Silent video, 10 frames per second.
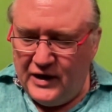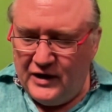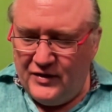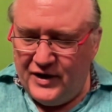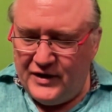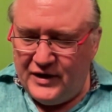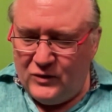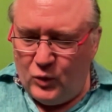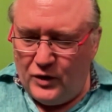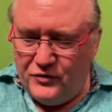that it
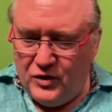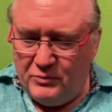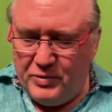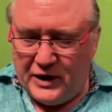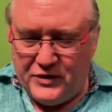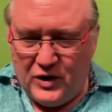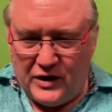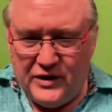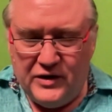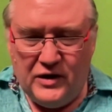was not
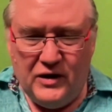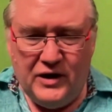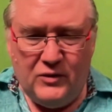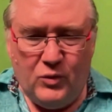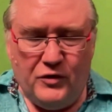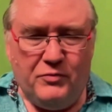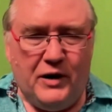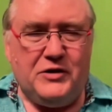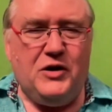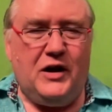patriarchal, it was
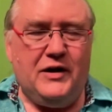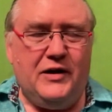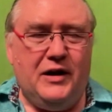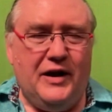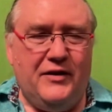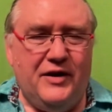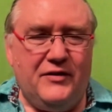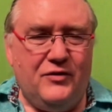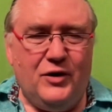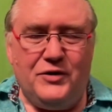matriarchal, and
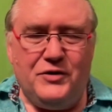that's not